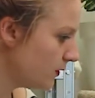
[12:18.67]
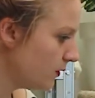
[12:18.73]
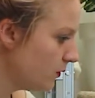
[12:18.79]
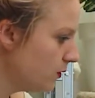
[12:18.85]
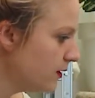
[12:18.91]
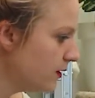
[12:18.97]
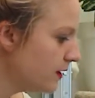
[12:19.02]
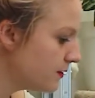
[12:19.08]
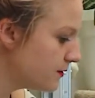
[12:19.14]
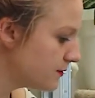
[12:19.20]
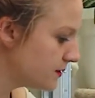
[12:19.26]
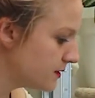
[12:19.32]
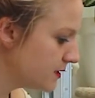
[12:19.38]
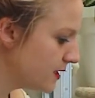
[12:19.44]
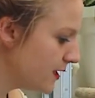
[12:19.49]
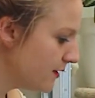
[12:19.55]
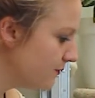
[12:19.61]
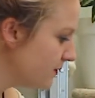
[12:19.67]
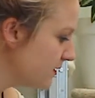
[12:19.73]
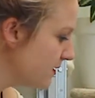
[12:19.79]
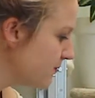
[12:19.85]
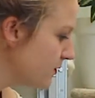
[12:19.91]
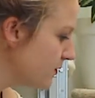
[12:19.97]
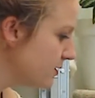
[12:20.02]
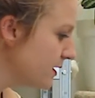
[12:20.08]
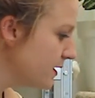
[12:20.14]
What else? Yeah,
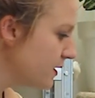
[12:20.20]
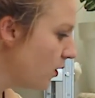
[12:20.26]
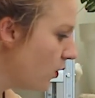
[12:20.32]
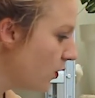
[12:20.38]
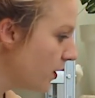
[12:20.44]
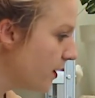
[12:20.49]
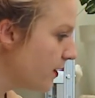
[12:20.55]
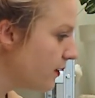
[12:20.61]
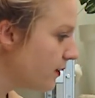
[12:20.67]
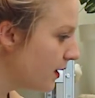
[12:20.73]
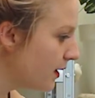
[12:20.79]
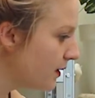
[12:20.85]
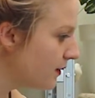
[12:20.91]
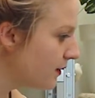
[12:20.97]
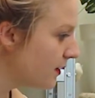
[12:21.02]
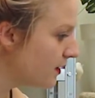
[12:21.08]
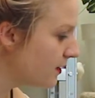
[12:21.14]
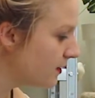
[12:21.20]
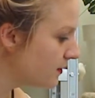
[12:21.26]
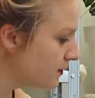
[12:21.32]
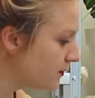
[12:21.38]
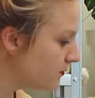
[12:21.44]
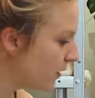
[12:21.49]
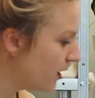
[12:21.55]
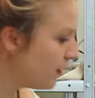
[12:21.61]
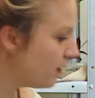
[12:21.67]
it's mostly Hoya and
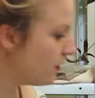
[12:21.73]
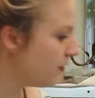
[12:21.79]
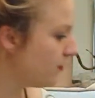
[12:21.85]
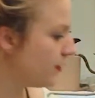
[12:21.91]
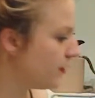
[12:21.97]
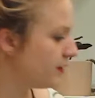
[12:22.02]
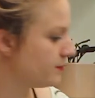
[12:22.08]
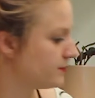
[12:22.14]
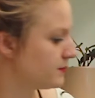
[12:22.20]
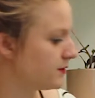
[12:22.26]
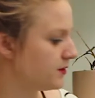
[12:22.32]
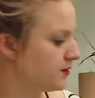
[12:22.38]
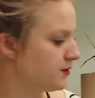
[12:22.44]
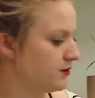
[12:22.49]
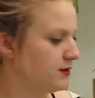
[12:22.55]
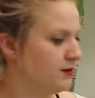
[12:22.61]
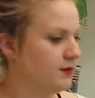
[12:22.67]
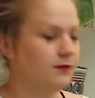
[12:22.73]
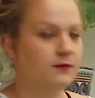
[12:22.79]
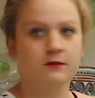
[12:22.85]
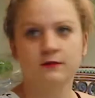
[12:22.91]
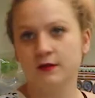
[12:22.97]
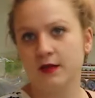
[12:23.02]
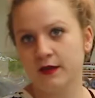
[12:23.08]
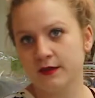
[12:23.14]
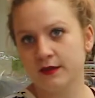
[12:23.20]
then my Anthurium. So
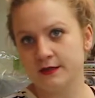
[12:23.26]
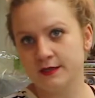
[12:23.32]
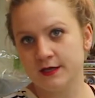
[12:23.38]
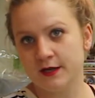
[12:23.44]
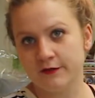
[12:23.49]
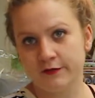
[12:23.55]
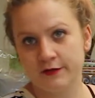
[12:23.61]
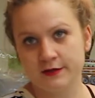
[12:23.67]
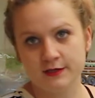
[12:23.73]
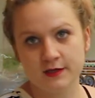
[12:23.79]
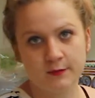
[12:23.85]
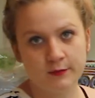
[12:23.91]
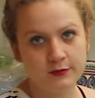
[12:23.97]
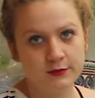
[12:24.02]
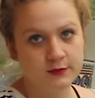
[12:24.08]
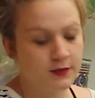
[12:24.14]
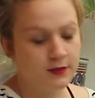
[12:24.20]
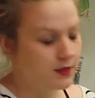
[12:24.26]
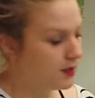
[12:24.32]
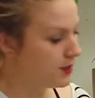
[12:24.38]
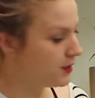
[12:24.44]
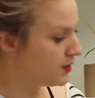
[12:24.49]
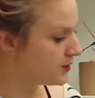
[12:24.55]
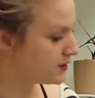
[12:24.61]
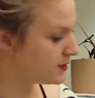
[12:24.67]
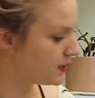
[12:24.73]
like this guy, for example.
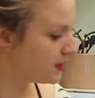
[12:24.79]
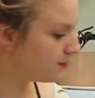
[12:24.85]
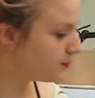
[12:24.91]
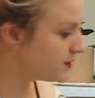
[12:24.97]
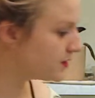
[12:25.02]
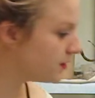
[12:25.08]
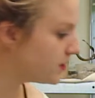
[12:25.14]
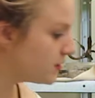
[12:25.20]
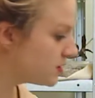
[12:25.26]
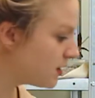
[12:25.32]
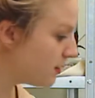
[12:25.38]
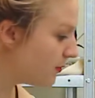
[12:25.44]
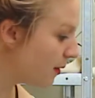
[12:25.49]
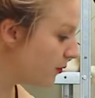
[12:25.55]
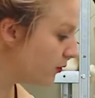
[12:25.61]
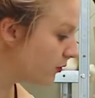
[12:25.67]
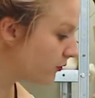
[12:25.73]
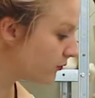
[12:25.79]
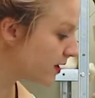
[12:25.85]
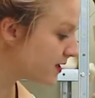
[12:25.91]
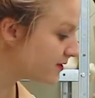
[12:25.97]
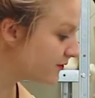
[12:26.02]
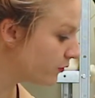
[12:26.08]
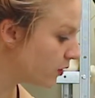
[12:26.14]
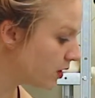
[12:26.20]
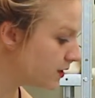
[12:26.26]
So now I'm just going to top up all the
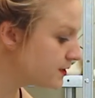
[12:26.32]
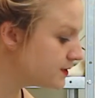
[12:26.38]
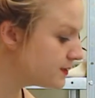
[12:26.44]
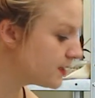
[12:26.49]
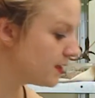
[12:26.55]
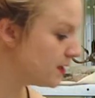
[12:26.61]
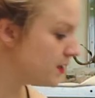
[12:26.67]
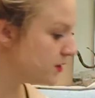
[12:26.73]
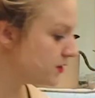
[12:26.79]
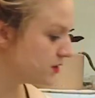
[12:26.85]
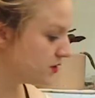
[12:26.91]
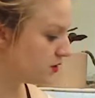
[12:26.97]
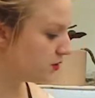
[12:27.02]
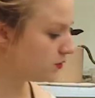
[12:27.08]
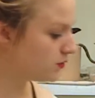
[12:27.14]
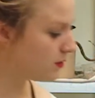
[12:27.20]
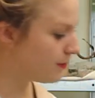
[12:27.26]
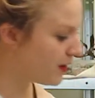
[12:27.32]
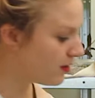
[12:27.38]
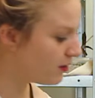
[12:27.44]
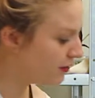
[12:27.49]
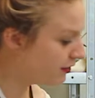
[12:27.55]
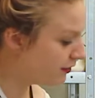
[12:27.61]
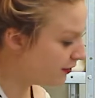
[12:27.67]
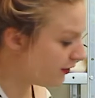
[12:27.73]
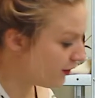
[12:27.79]
reservoirs to about
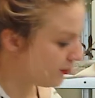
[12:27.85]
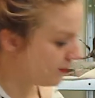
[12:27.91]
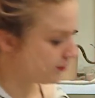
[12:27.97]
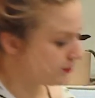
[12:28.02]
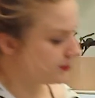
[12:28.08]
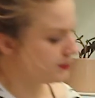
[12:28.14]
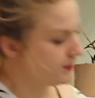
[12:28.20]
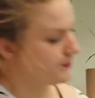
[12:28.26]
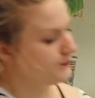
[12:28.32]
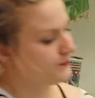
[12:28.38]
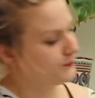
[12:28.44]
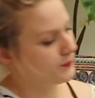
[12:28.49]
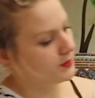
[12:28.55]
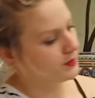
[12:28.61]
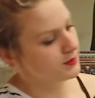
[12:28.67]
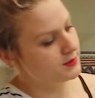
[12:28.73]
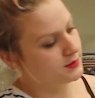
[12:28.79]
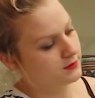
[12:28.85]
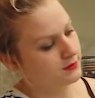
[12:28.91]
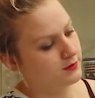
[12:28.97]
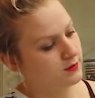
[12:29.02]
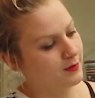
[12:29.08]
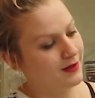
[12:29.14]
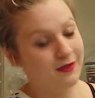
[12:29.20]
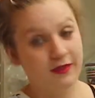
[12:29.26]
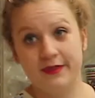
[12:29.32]
1/3. So
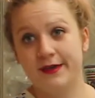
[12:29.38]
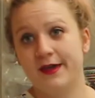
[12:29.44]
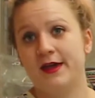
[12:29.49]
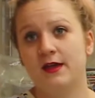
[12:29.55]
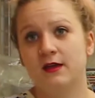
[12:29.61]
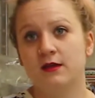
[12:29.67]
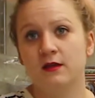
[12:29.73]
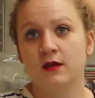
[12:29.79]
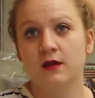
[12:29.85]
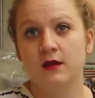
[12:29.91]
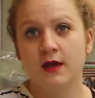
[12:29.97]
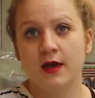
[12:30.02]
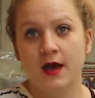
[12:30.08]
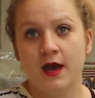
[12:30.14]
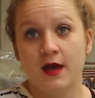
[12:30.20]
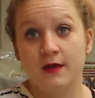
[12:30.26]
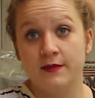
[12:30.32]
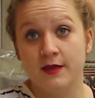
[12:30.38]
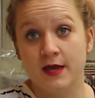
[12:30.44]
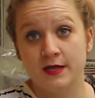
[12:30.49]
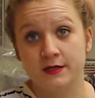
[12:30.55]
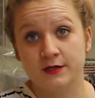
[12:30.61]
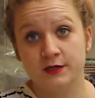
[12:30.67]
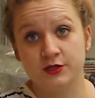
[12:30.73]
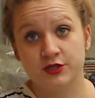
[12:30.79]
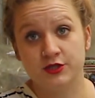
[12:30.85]
to about there. And
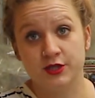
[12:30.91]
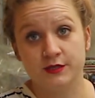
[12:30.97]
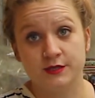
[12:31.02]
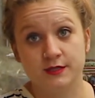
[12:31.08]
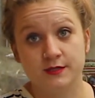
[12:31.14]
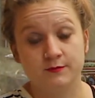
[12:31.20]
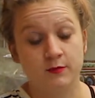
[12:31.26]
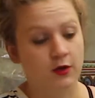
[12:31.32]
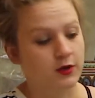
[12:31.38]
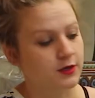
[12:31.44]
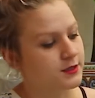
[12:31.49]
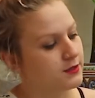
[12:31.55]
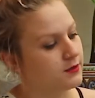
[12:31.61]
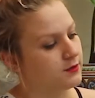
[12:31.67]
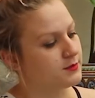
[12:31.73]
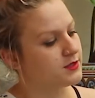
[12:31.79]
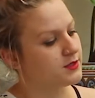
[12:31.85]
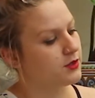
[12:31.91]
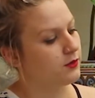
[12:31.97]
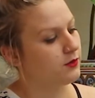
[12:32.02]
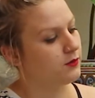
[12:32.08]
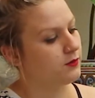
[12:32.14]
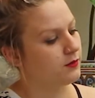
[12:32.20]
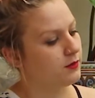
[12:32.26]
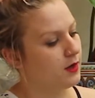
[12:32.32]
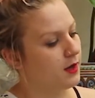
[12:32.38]
then just monitor them.
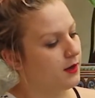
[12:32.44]
So